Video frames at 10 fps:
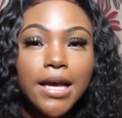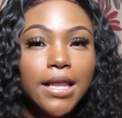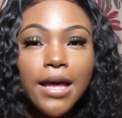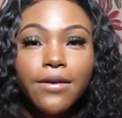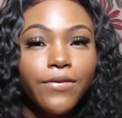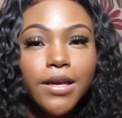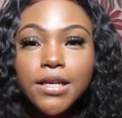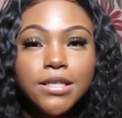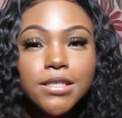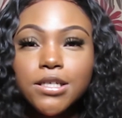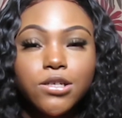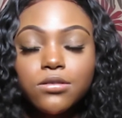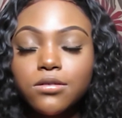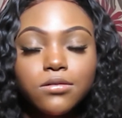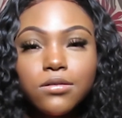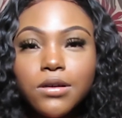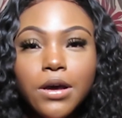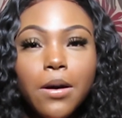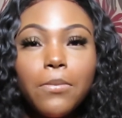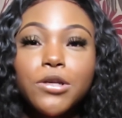Like, life ain't easy, you know.
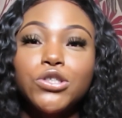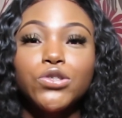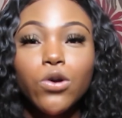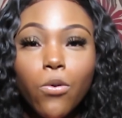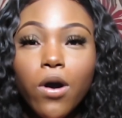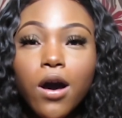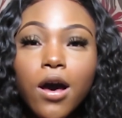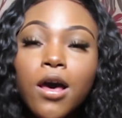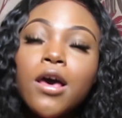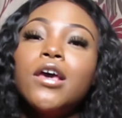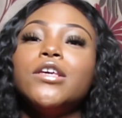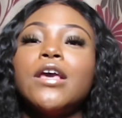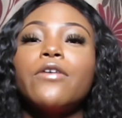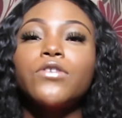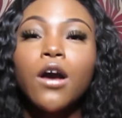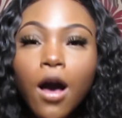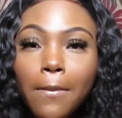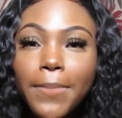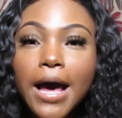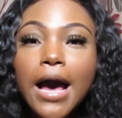But you know what? You have to
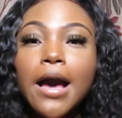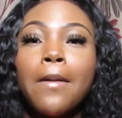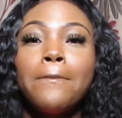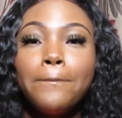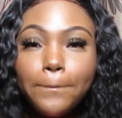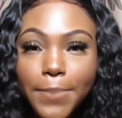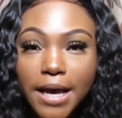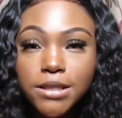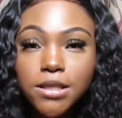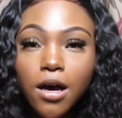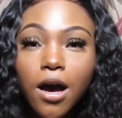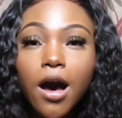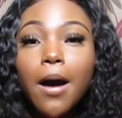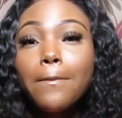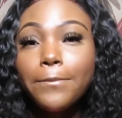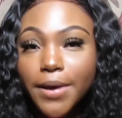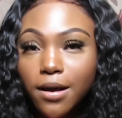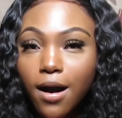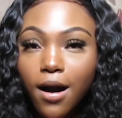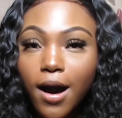come back better,
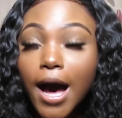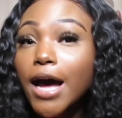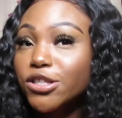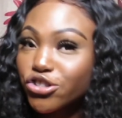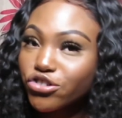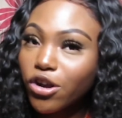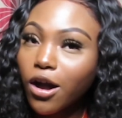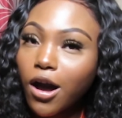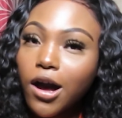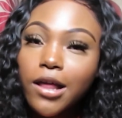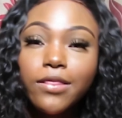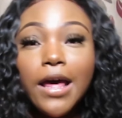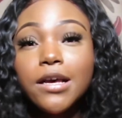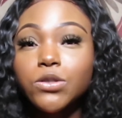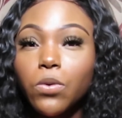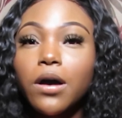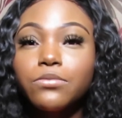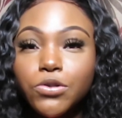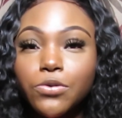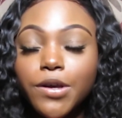bigger, and stronger. And that is what
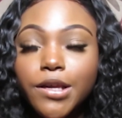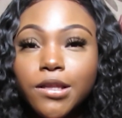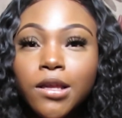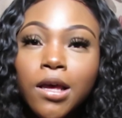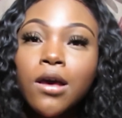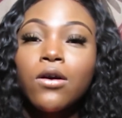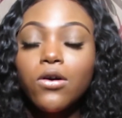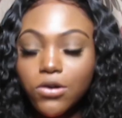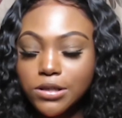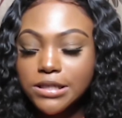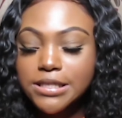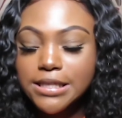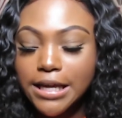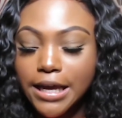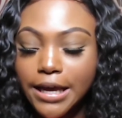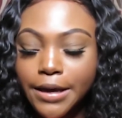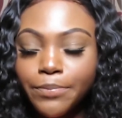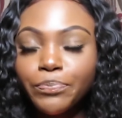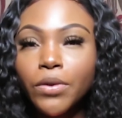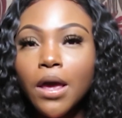I'm doing, honestly.